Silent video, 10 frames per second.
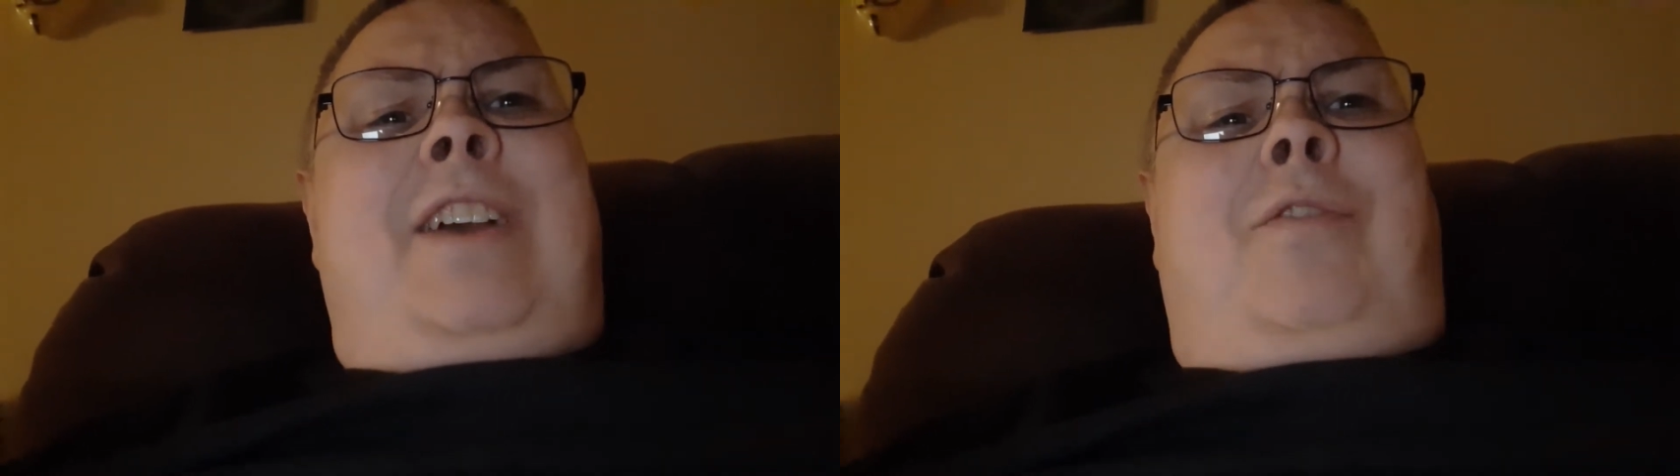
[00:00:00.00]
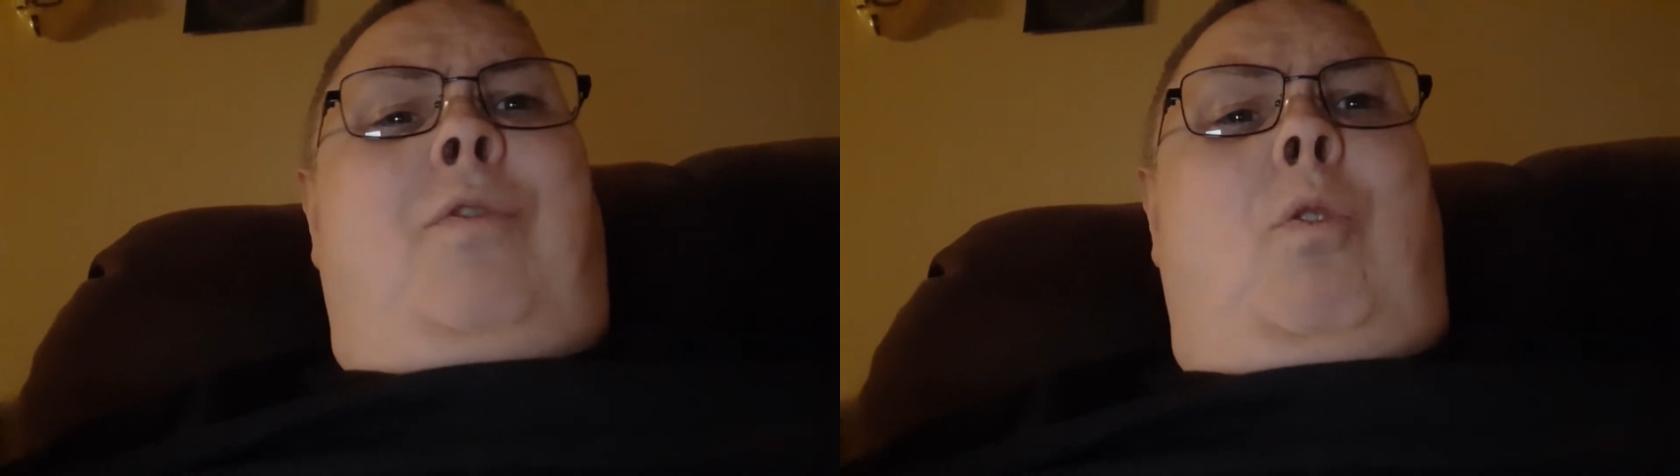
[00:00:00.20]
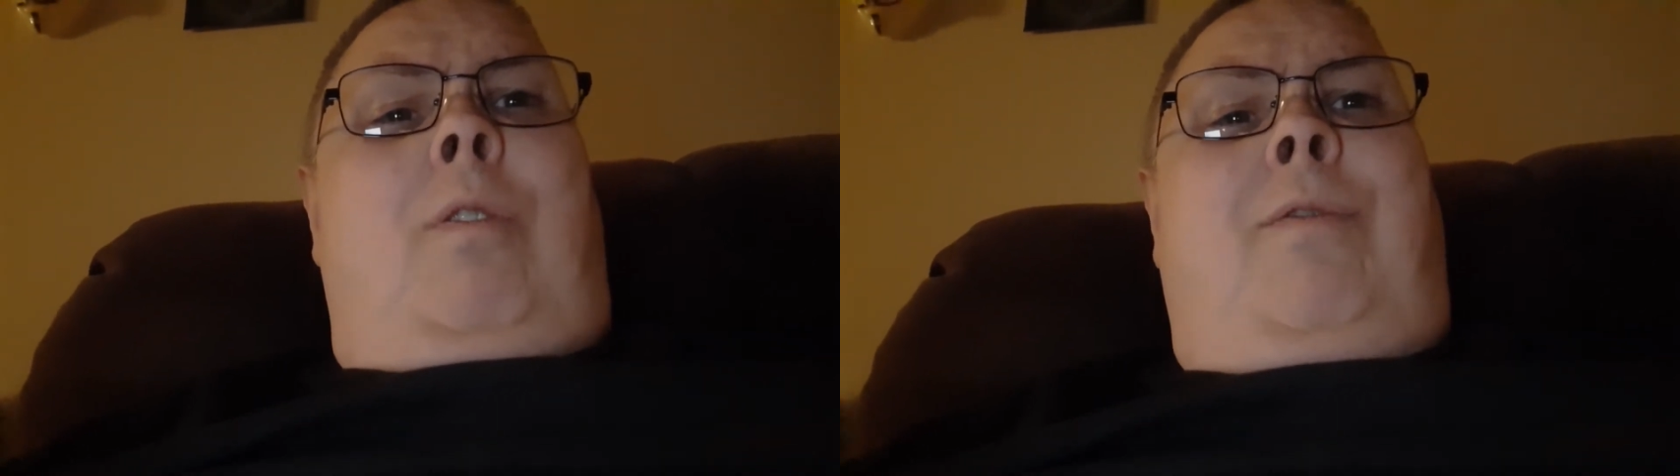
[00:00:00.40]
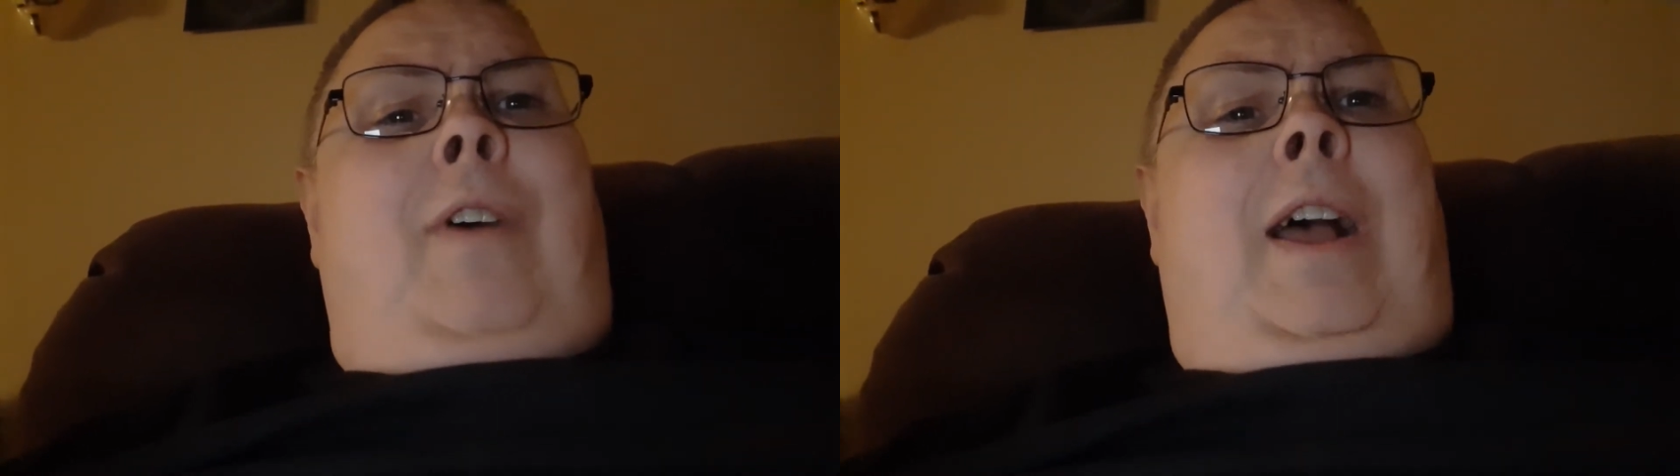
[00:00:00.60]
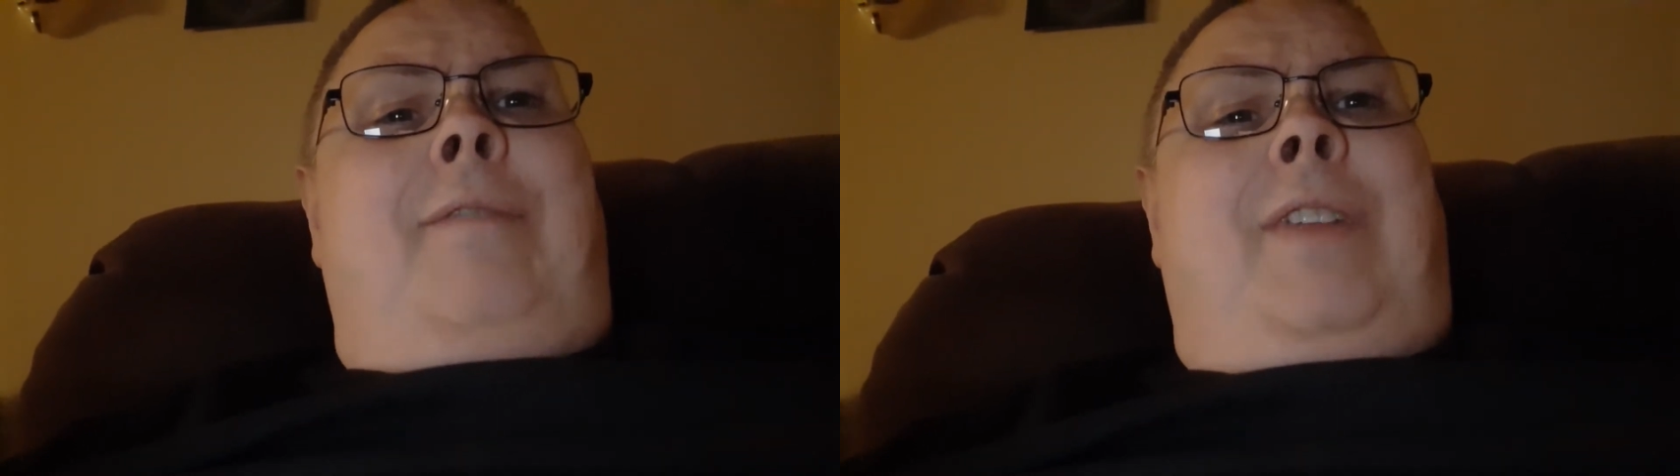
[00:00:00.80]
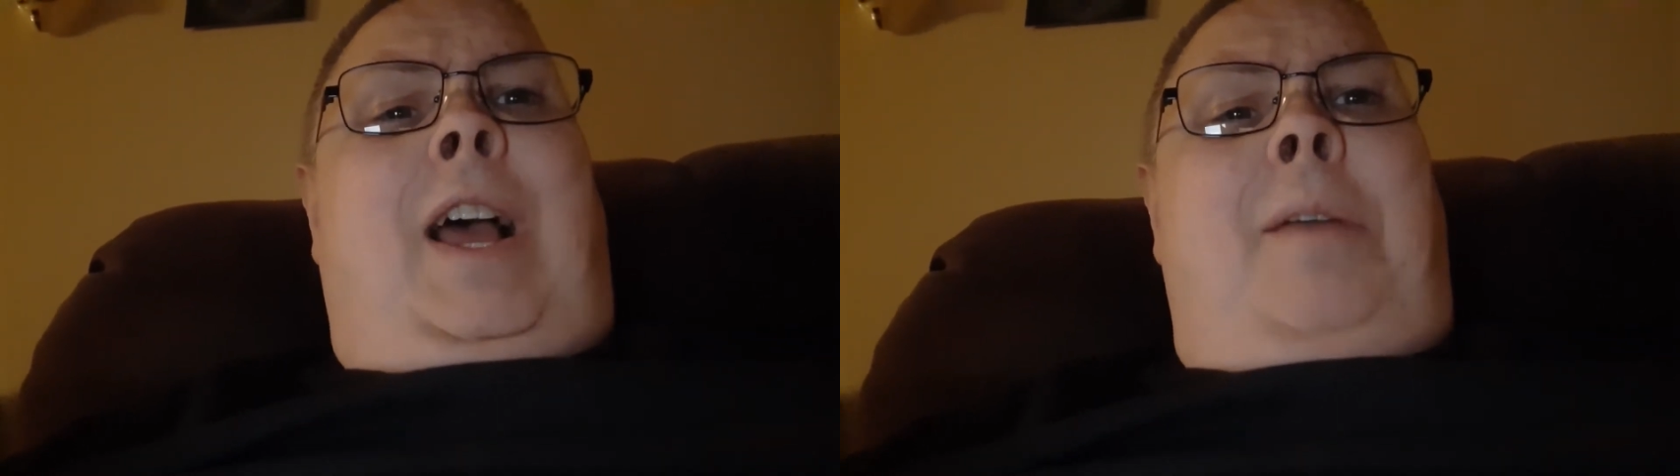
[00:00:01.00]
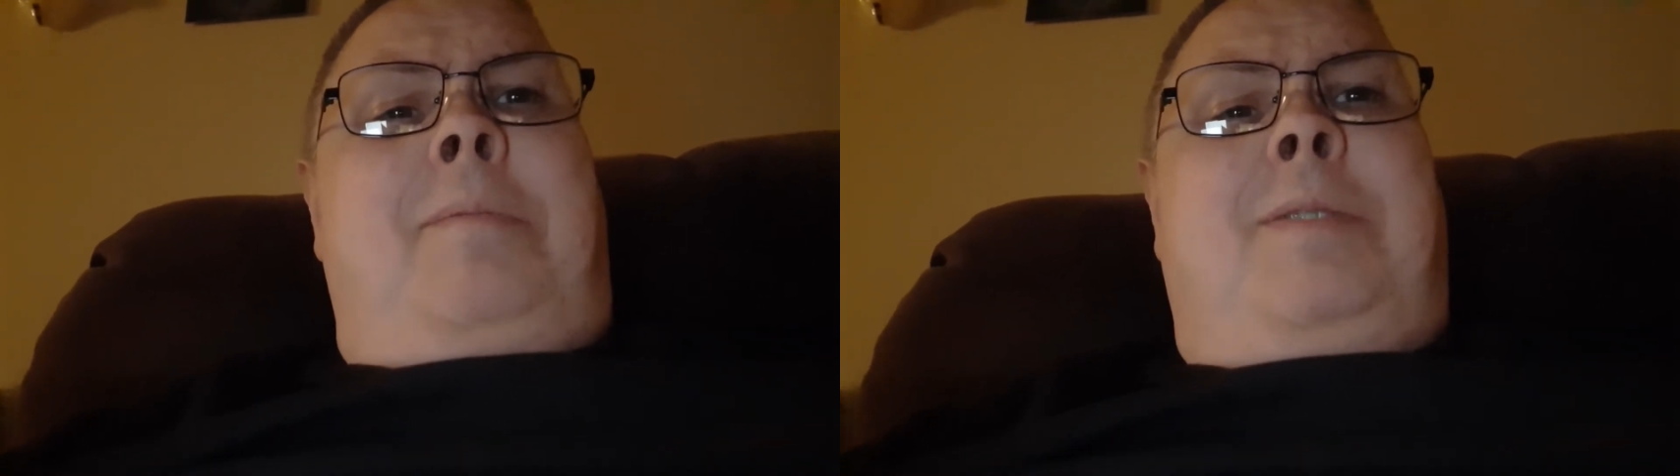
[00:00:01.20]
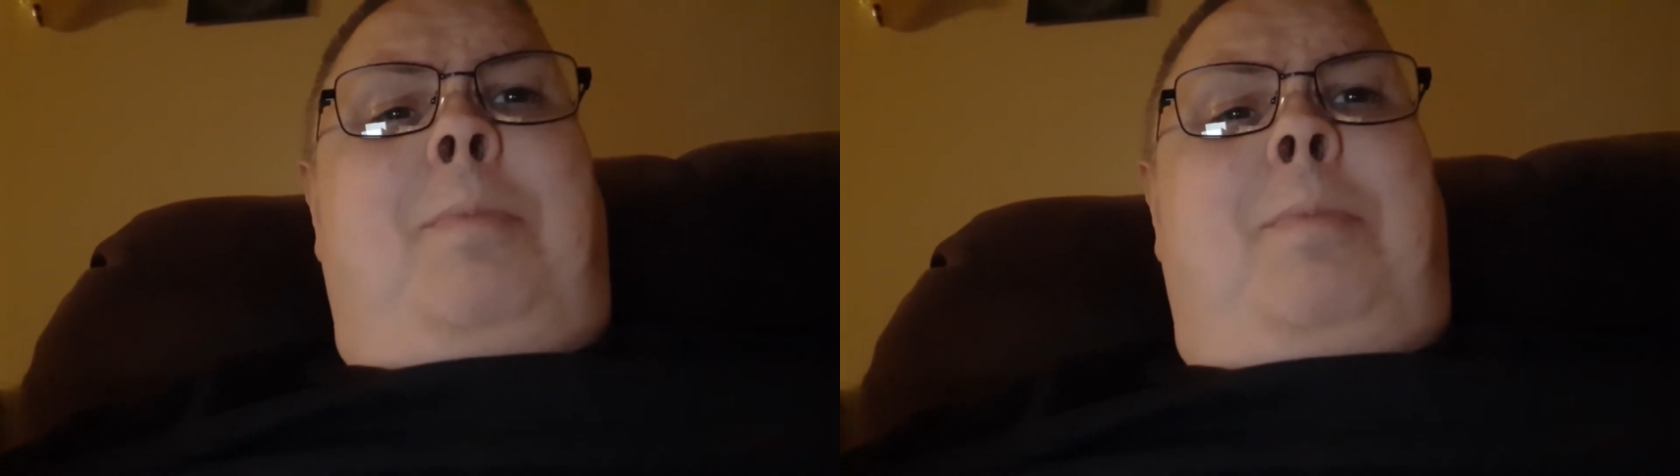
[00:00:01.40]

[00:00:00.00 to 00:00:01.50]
four or five times